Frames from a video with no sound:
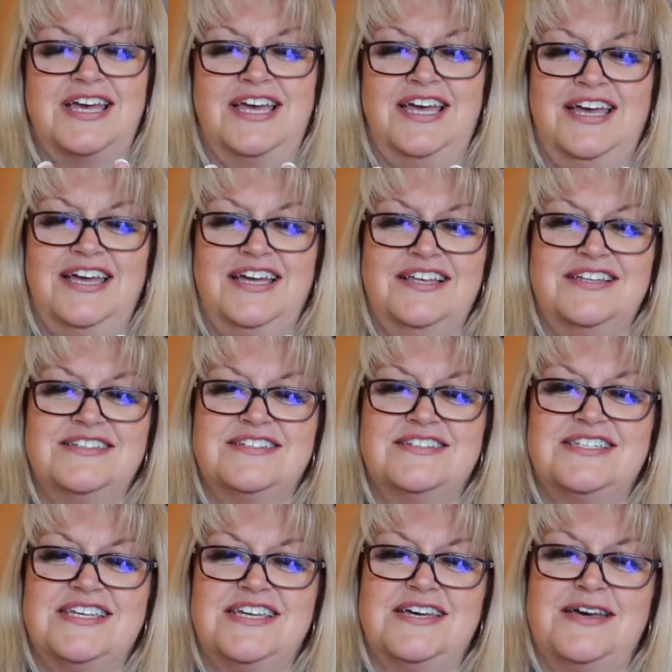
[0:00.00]

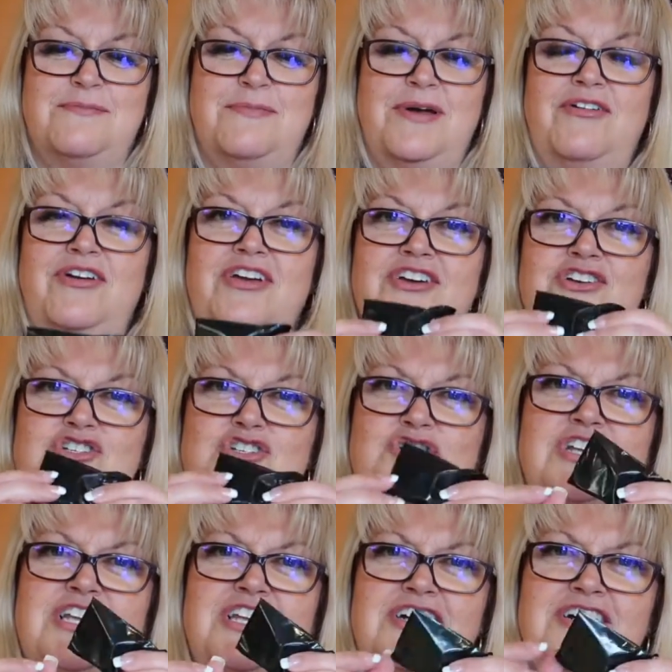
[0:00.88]
and America
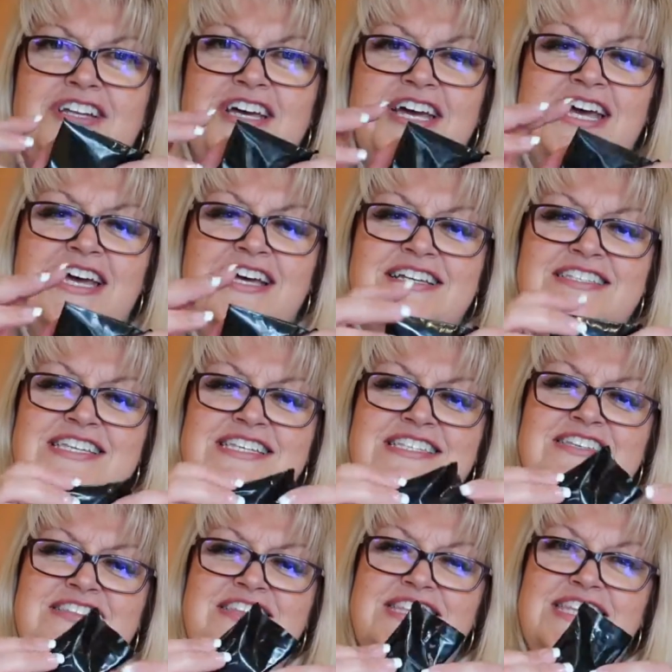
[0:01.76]
should learn, because
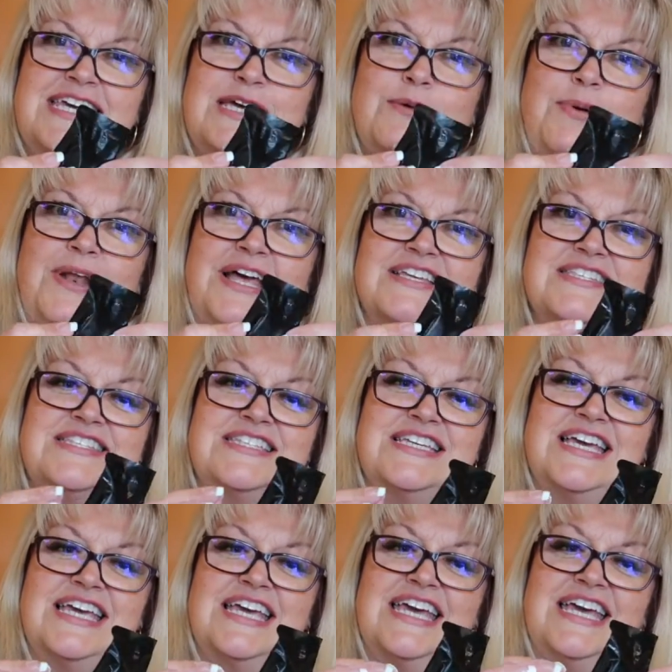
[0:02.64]
these are thicker
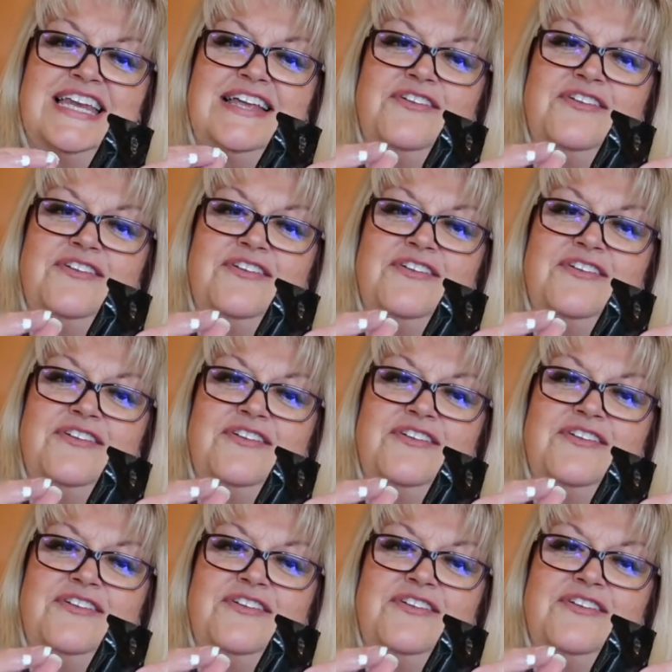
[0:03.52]
plastic.